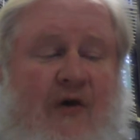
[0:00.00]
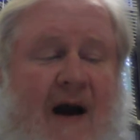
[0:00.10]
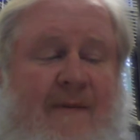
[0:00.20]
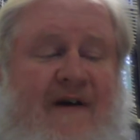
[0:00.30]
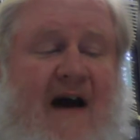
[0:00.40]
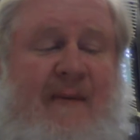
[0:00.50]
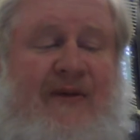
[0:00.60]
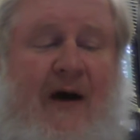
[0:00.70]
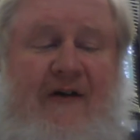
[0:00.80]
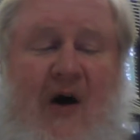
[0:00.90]
Graham found
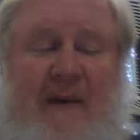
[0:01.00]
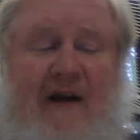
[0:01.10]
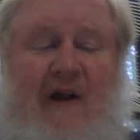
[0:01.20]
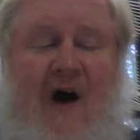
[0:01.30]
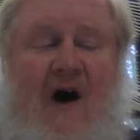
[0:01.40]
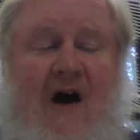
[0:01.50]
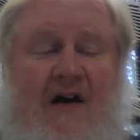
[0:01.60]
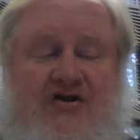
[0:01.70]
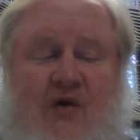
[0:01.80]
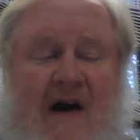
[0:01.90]
himself humming
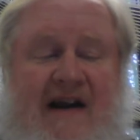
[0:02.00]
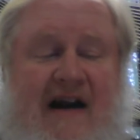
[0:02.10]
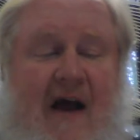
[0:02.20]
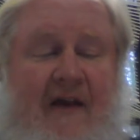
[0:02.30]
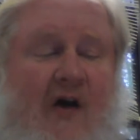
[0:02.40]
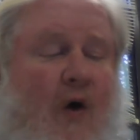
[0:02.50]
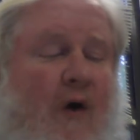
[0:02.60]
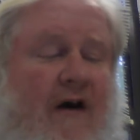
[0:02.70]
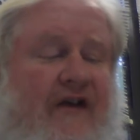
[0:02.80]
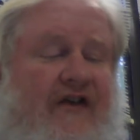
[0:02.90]
along and joined in on the
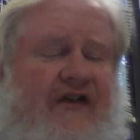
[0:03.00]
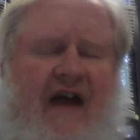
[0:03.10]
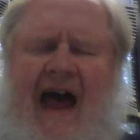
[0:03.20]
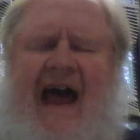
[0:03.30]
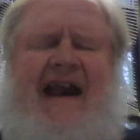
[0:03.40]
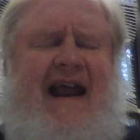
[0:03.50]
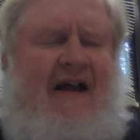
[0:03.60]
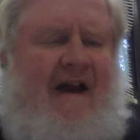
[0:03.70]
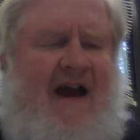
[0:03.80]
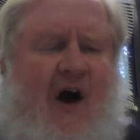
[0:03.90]
chorus. "Hey
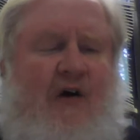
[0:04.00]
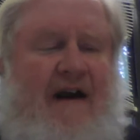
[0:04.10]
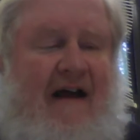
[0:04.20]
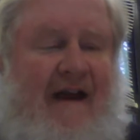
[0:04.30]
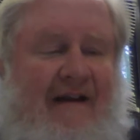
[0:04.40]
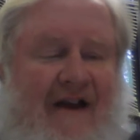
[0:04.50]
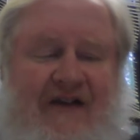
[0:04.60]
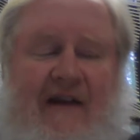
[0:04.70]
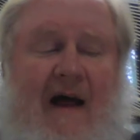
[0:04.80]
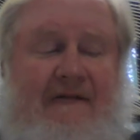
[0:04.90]
Nellie, ho Nellie,
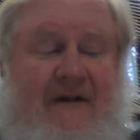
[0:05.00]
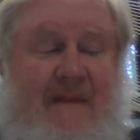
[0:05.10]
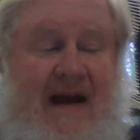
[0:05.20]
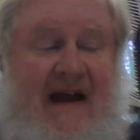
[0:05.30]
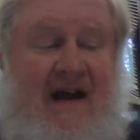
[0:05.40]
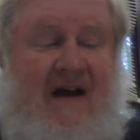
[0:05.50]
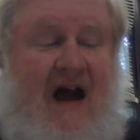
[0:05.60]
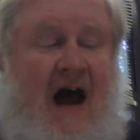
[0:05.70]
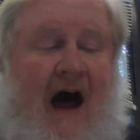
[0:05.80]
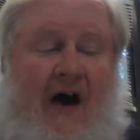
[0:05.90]
listen love to me.
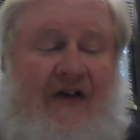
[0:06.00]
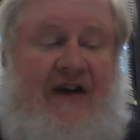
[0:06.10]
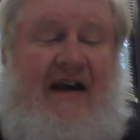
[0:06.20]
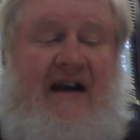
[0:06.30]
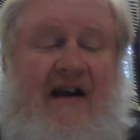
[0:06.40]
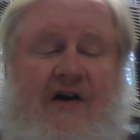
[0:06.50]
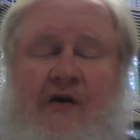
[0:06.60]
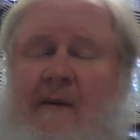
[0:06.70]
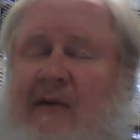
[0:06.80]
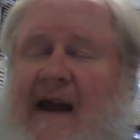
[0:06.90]
I'll sing to
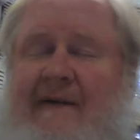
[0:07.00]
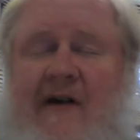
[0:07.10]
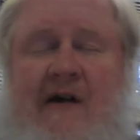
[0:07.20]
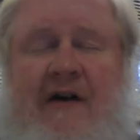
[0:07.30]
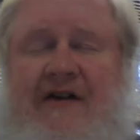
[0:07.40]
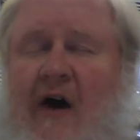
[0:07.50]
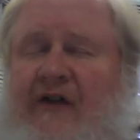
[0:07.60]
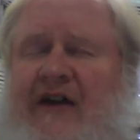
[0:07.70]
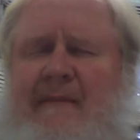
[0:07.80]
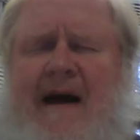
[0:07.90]
you and play for you a
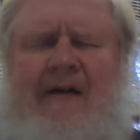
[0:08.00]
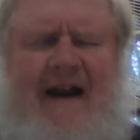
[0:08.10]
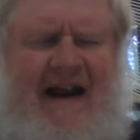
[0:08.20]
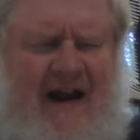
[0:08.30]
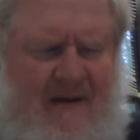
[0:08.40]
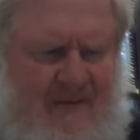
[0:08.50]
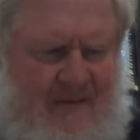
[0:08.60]
dulcet melody."